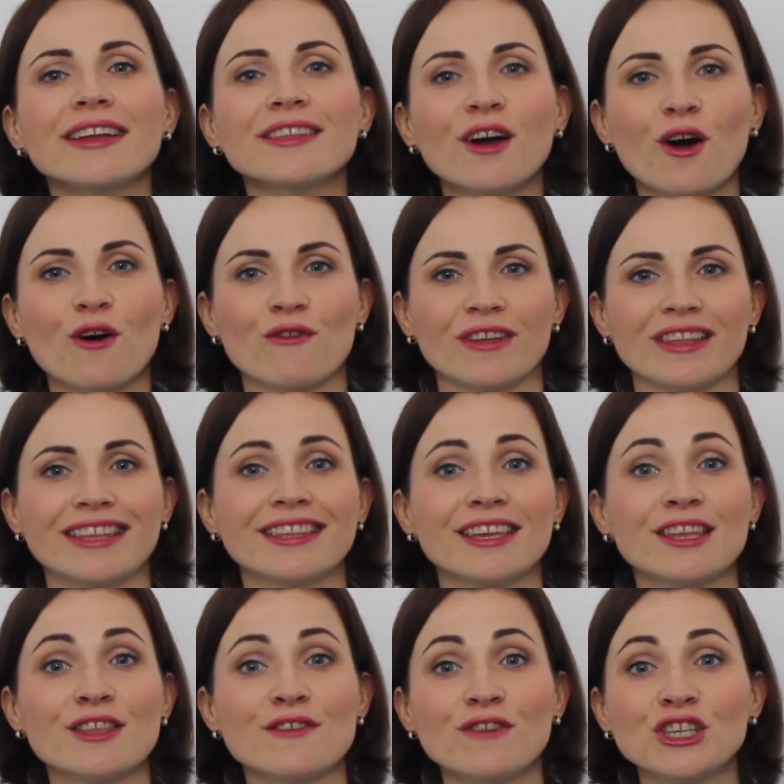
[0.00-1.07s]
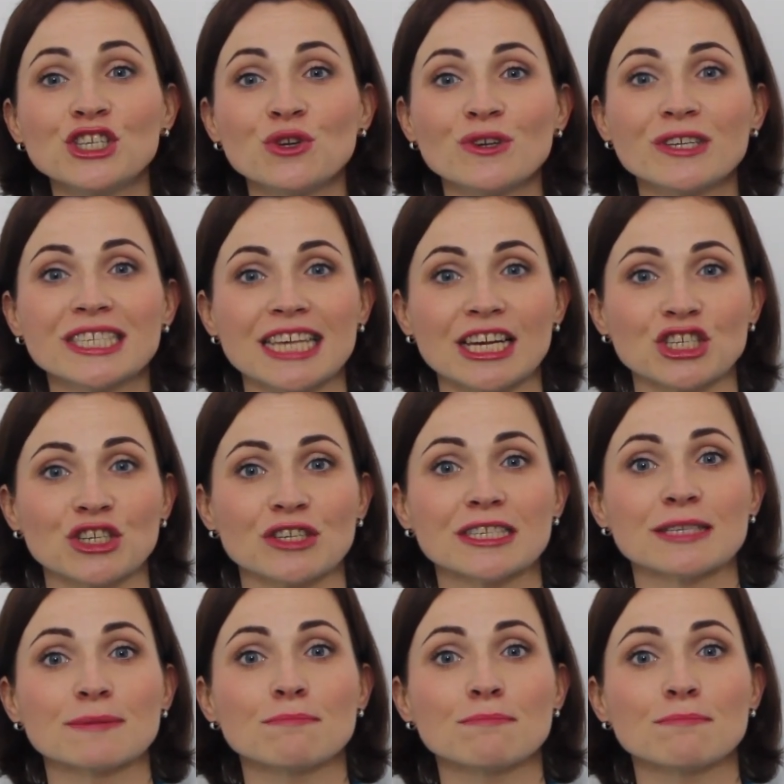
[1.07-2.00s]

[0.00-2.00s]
often in the individual sessions,